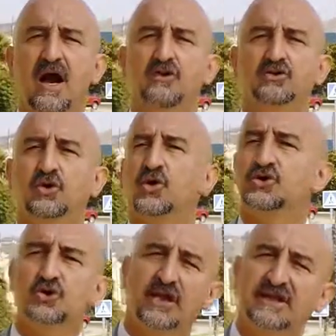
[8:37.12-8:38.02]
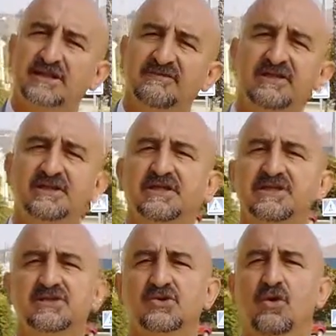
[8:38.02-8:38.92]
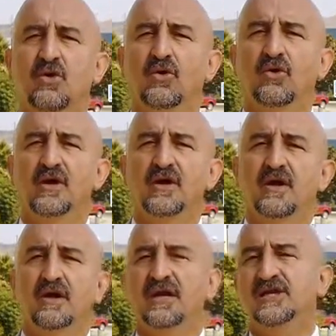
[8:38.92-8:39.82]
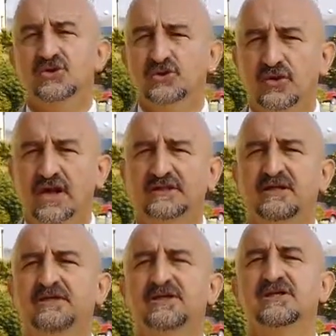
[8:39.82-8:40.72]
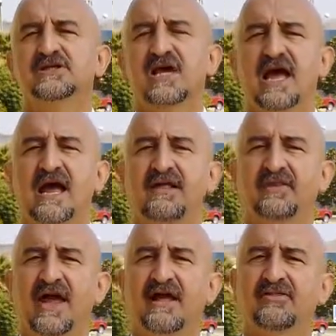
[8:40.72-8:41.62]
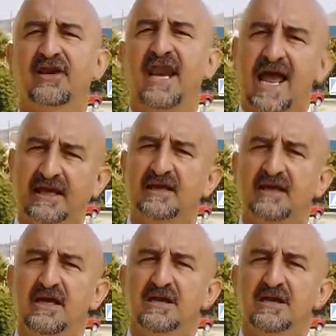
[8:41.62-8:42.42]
out cultural activities or leisure activities, and the like.